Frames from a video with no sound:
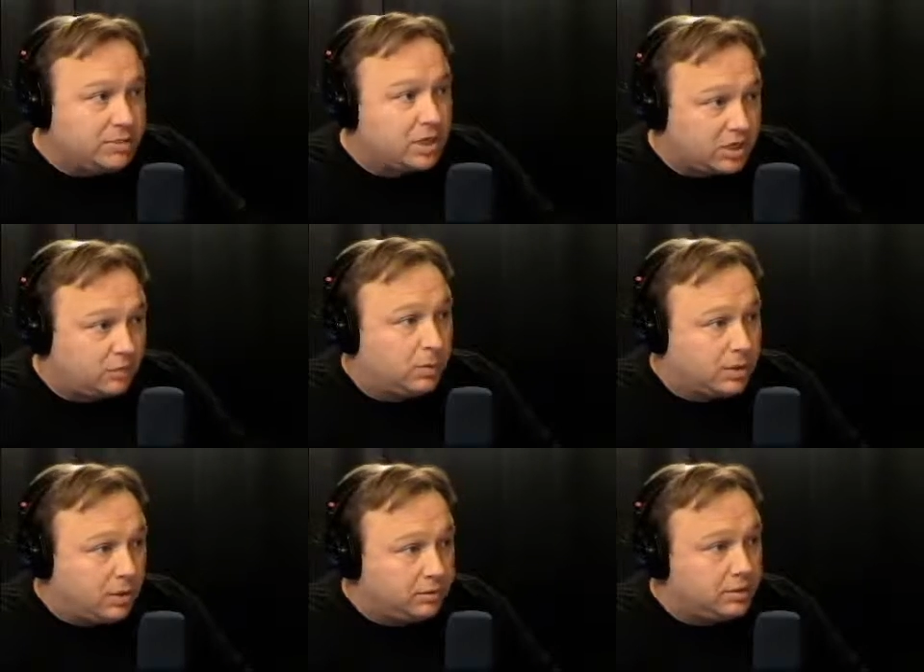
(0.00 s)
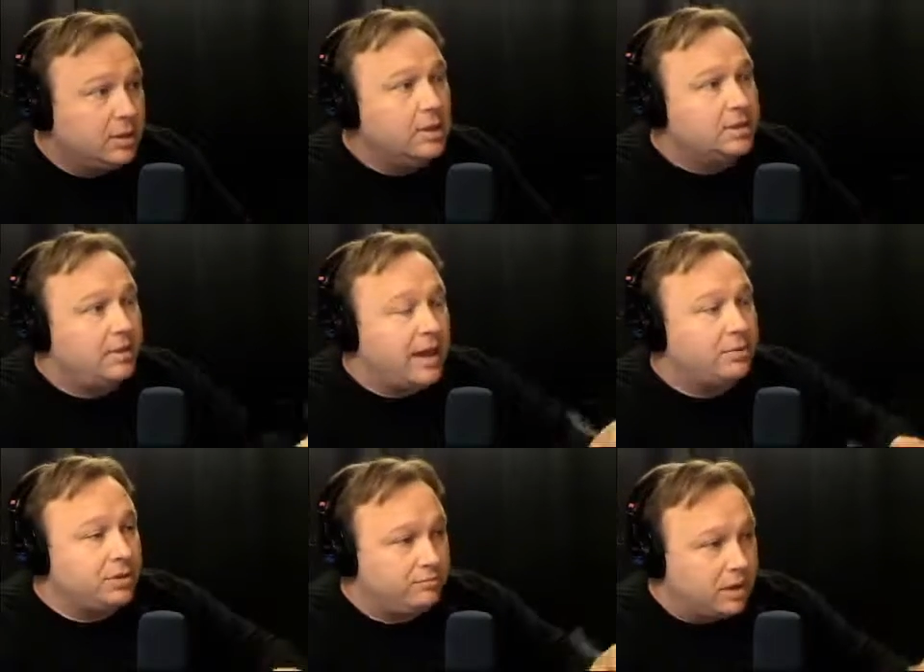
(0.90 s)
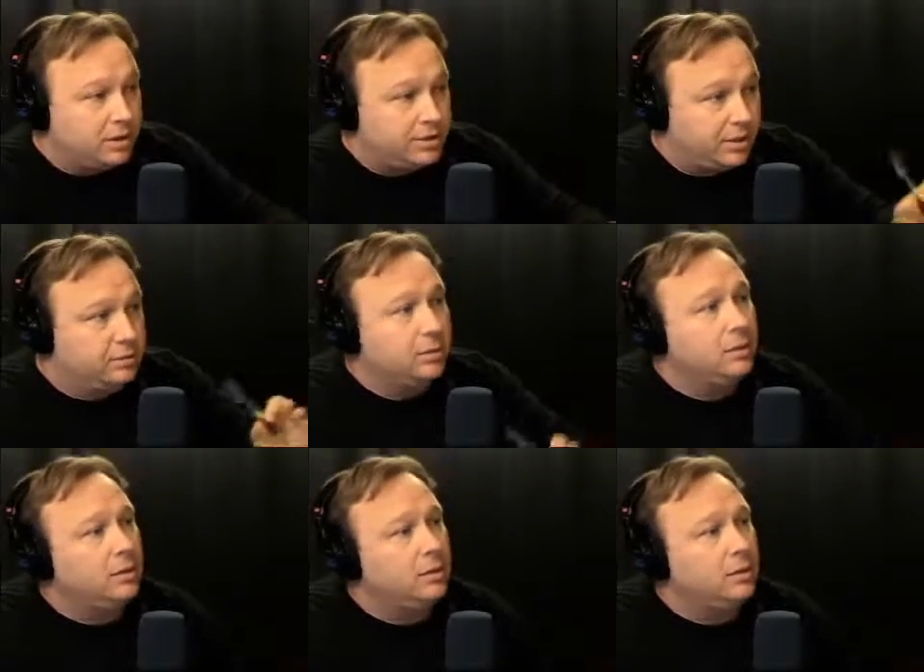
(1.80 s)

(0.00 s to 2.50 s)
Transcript: homosexual cult, so that was embarrassing.